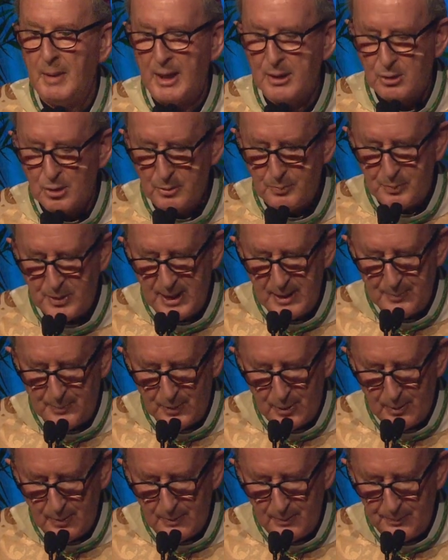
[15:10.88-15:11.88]
My good
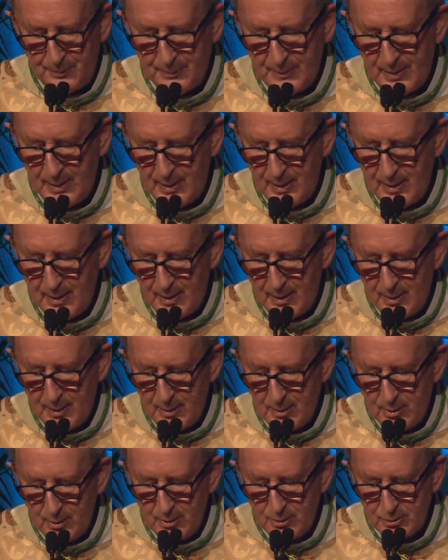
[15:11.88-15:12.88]
people,
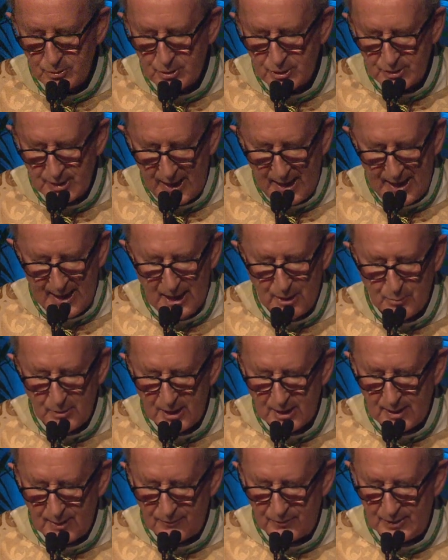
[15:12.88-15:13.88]
today
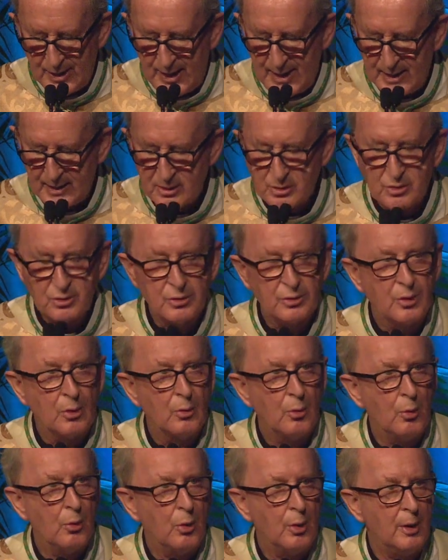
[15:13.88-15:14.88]
we give thanks to
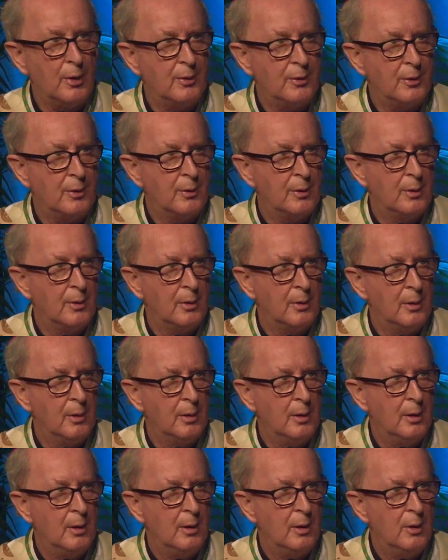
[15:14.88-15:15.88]
the Lord.
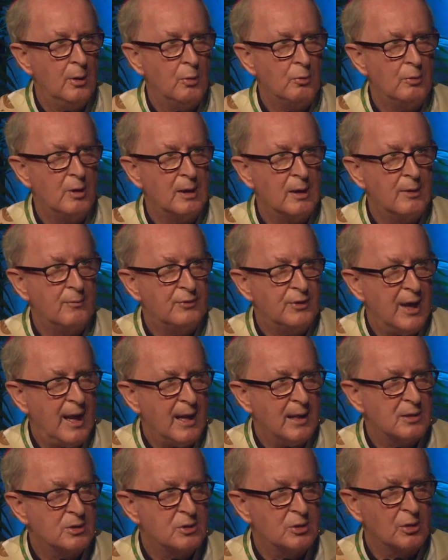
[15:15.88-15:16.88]
We give
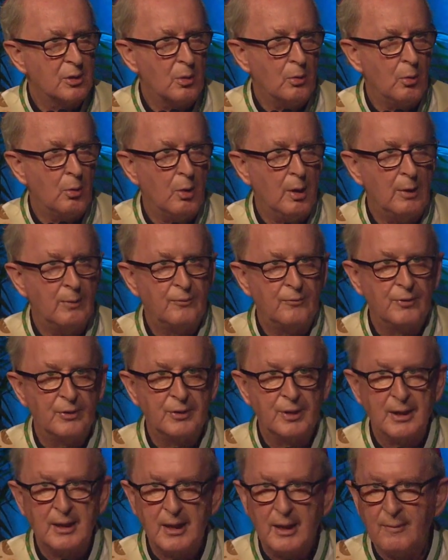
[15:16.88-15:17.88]
thanks to the Lord
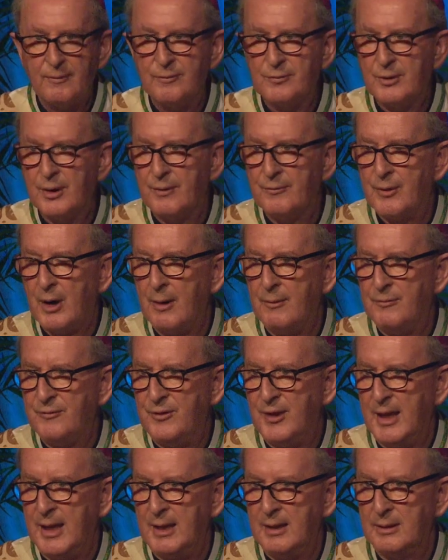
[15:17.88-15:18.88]
for the gift of our
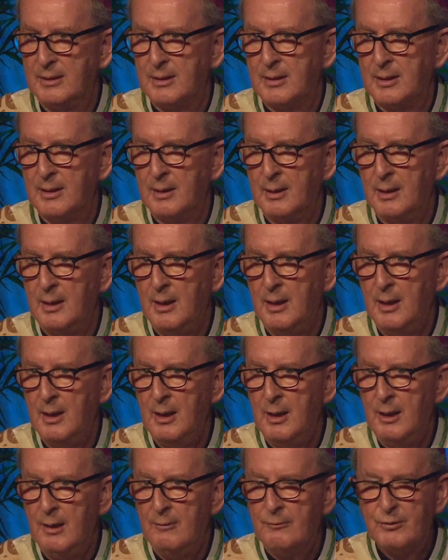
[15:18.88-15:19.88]
faith,
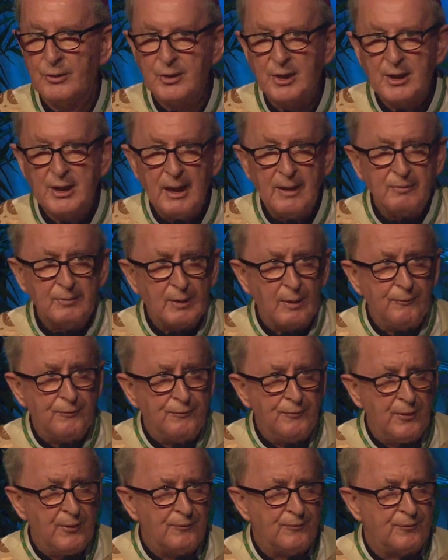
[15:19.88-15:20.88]
for the gift of
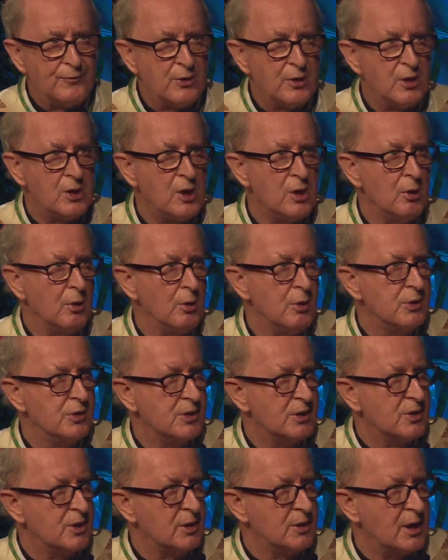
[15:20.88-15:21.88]
50
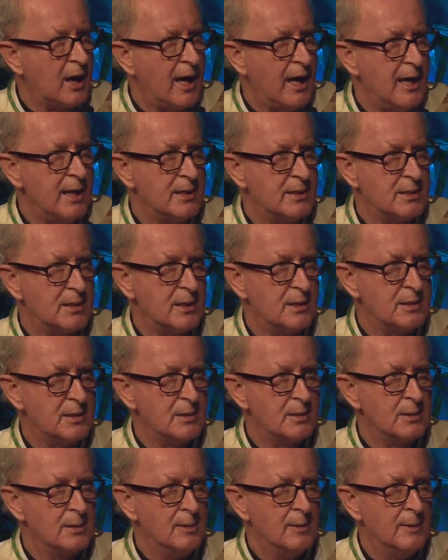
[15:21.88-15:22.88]
years as a
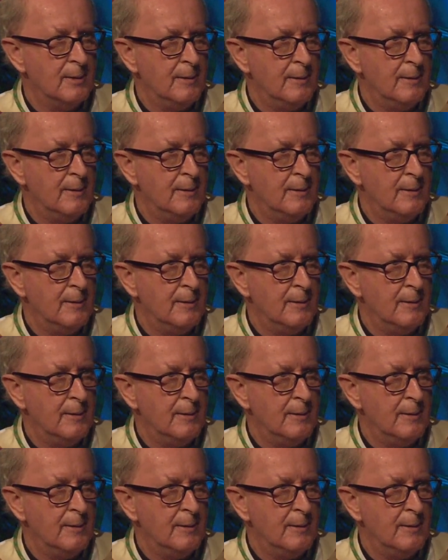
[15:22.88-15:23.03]
diocese.